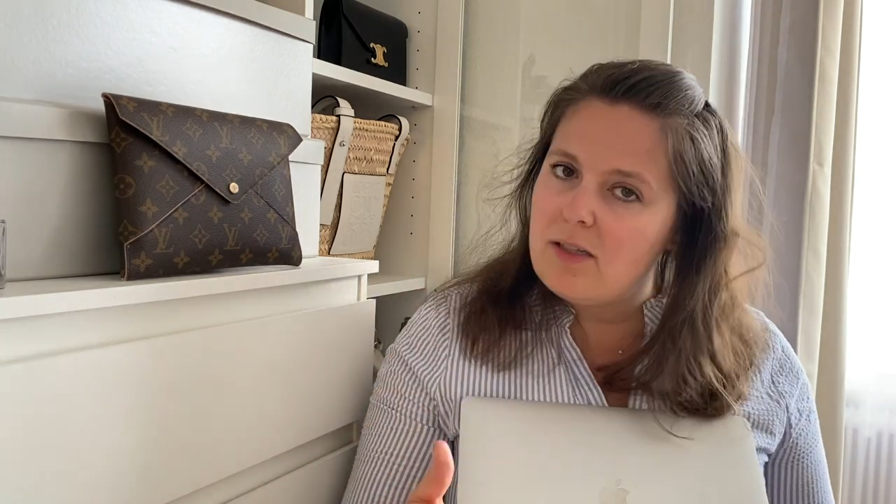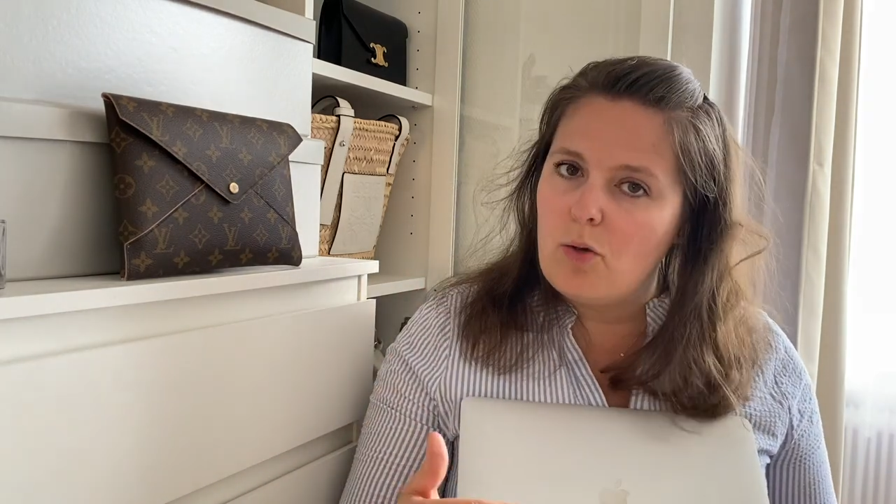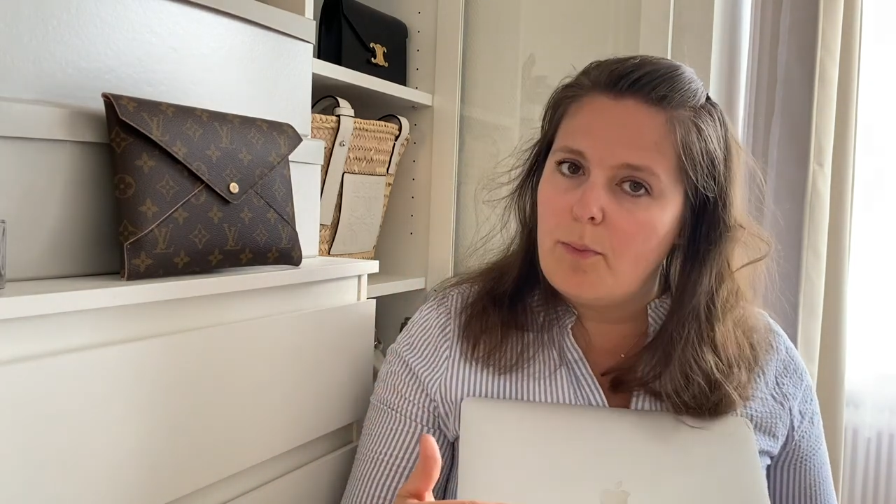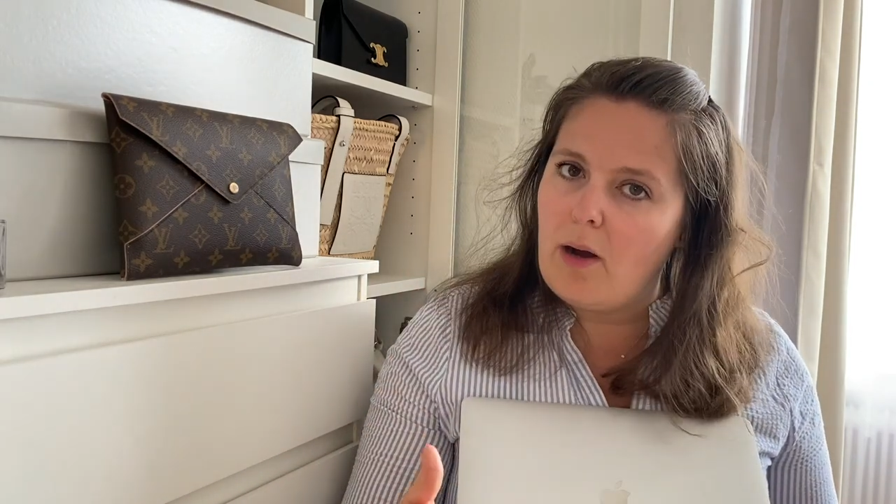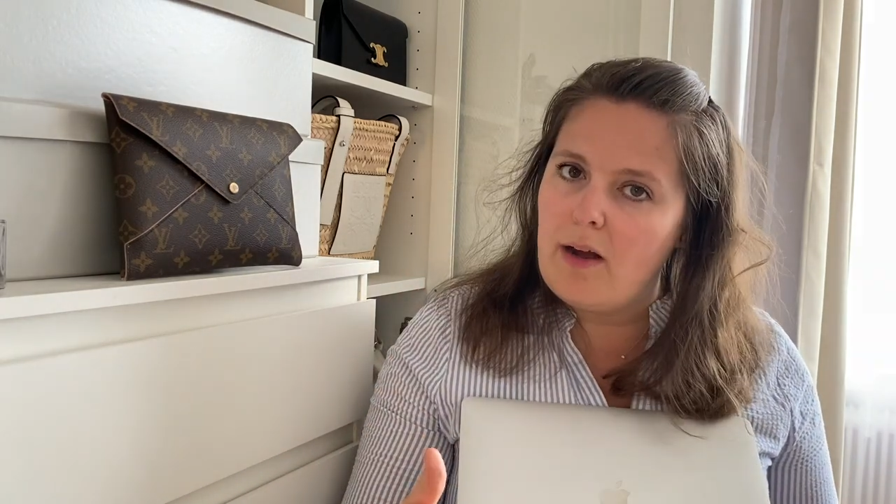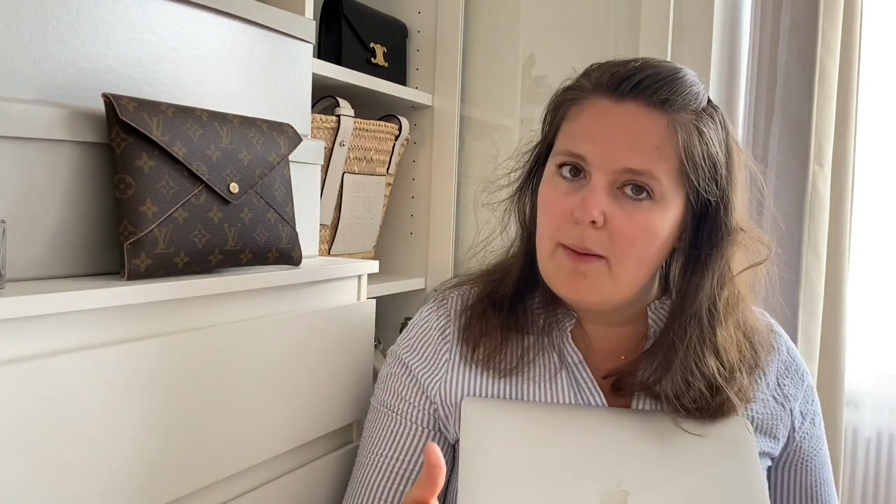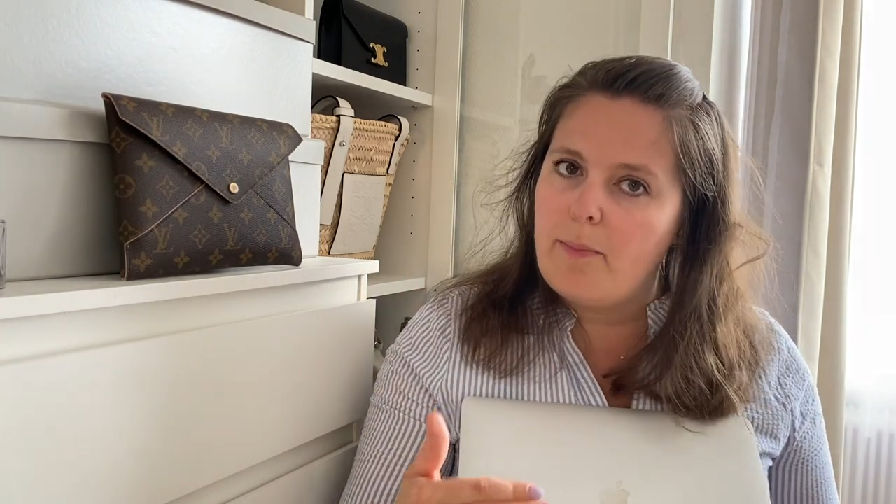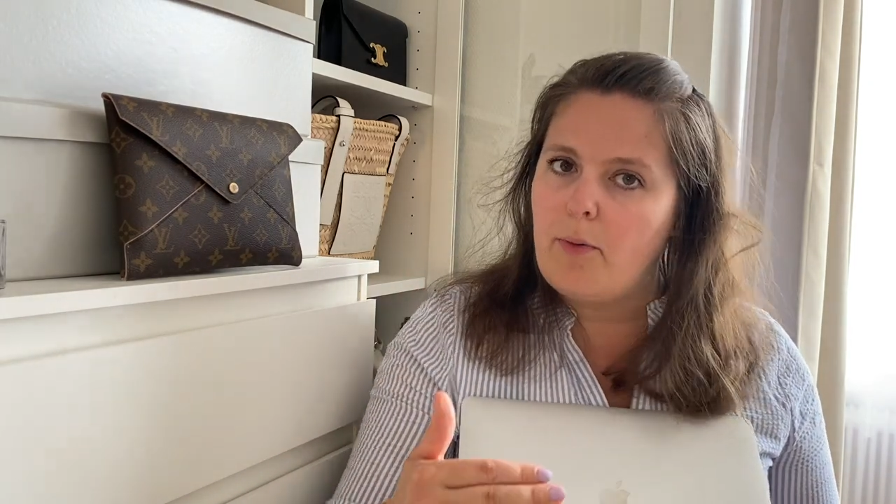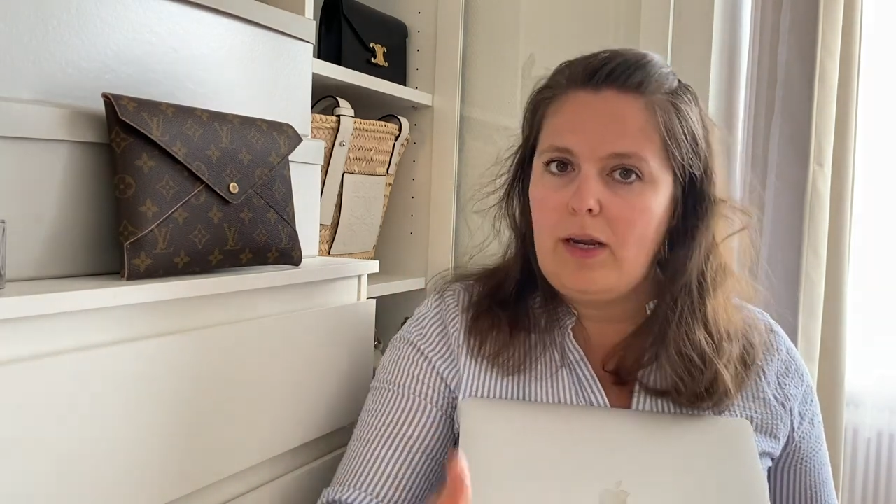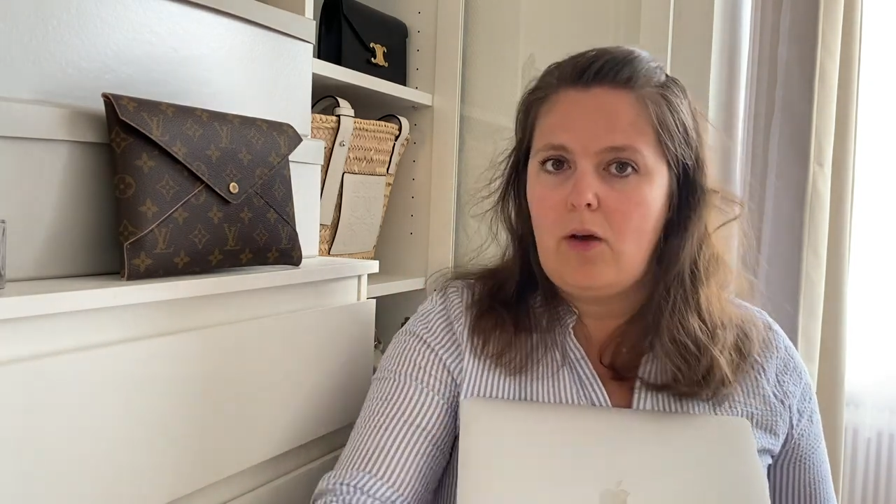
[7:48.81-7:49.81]
to buy
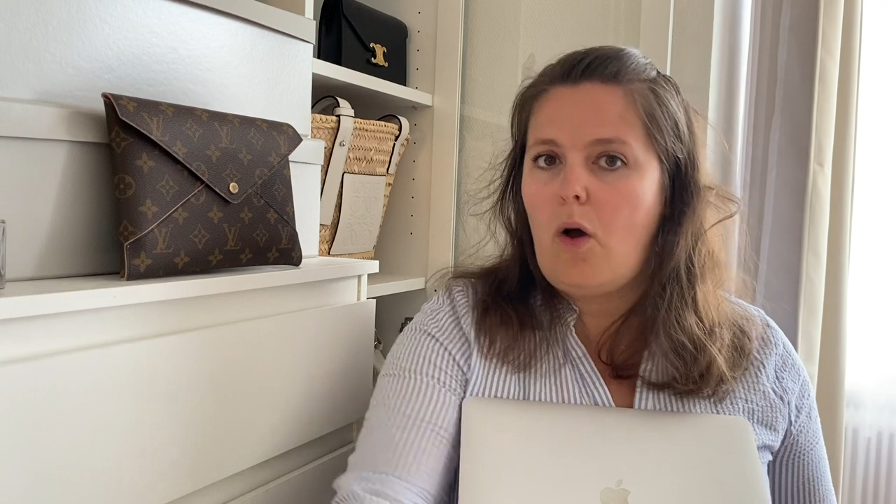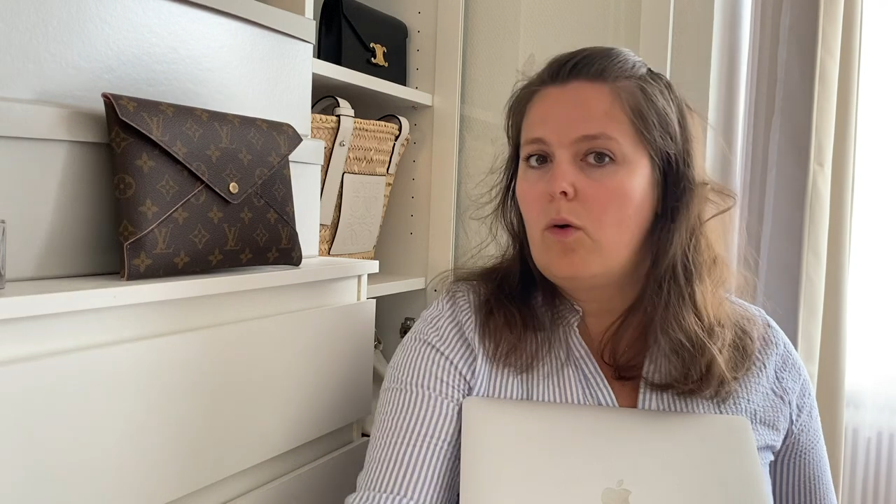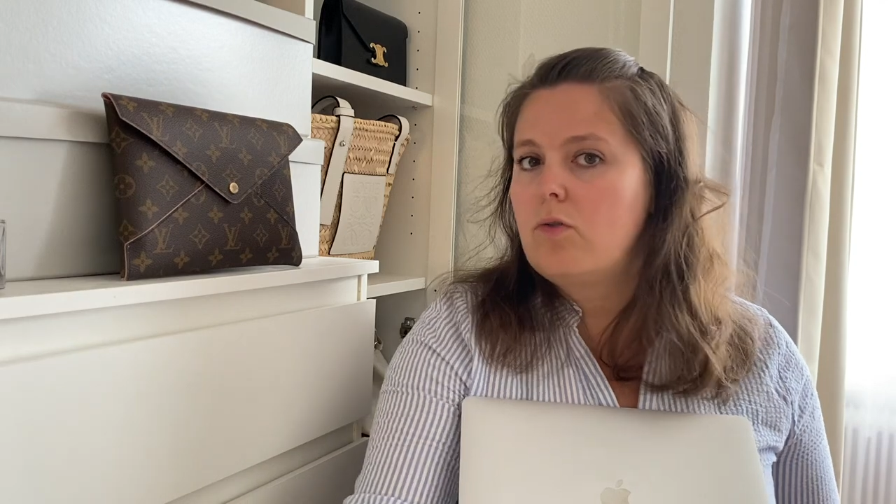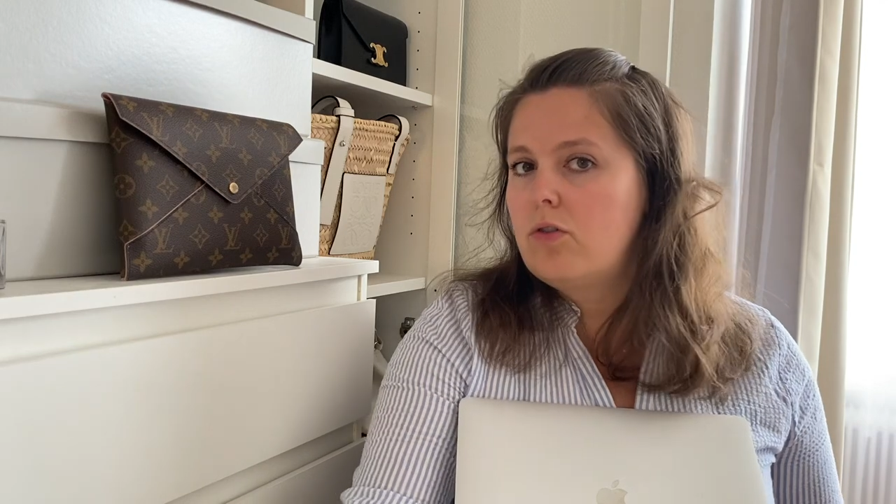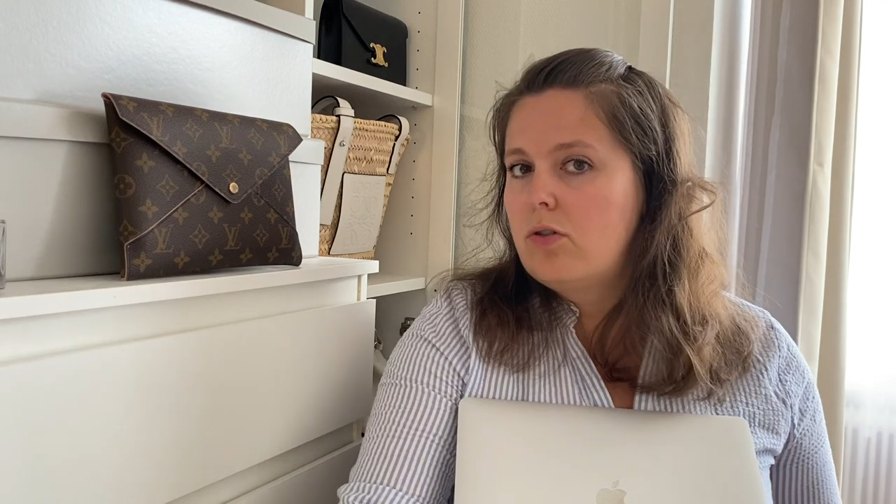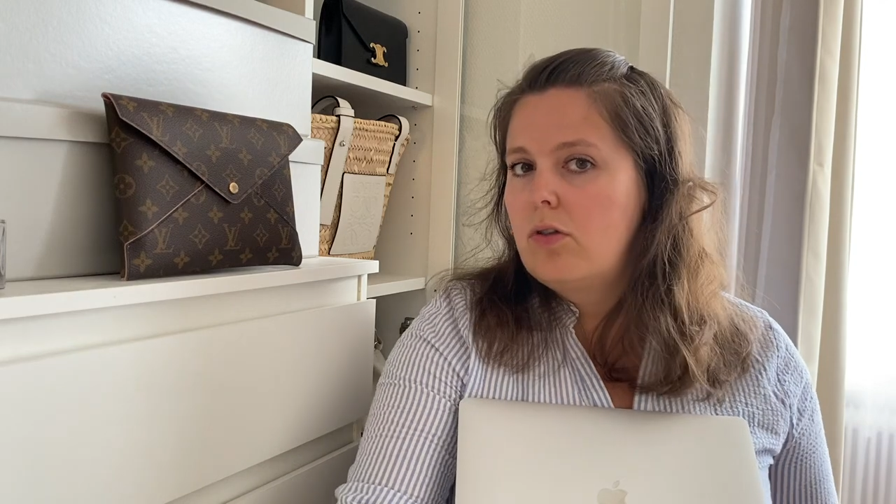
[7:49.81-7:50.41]
pre-owned,